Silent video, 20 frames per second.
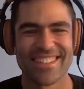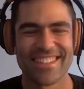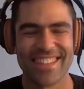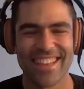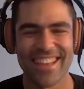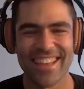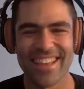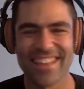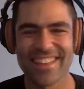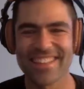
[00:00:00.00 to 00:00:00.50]

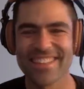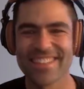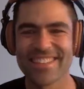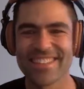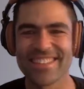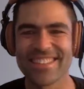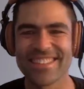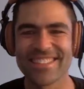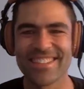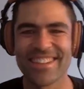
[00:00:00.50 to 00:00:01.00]
Thank you.
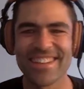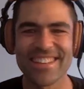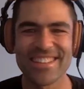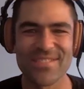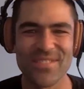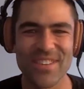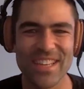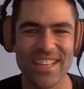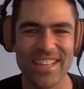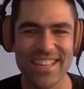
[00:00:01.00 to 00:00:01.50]
It's great to
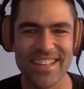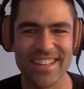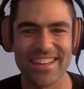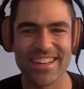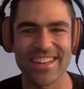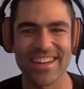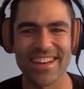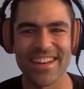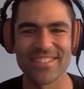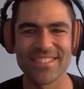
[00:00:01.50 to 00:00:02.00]
be
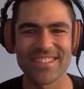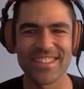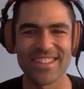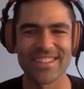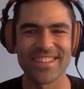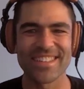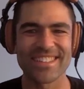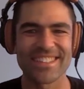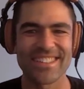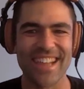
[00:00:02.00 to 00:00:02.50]
here. I'm so
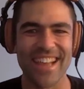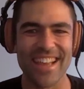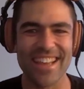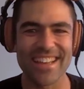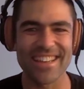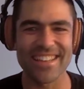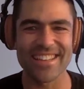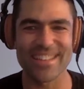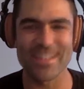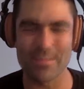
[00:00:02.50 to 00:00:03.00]

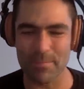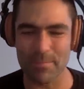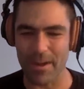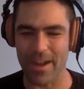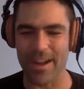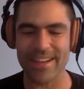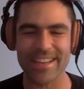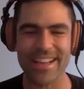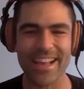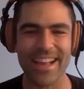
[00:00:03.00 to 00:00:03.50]
excited. Your
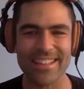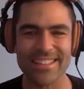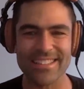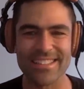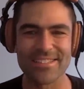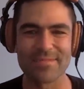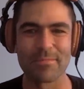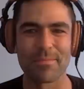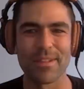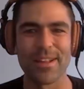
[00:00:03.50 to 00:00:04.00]
podcast
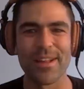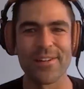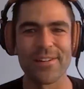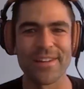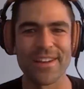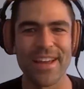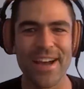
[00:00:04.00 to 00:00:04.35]
is blowing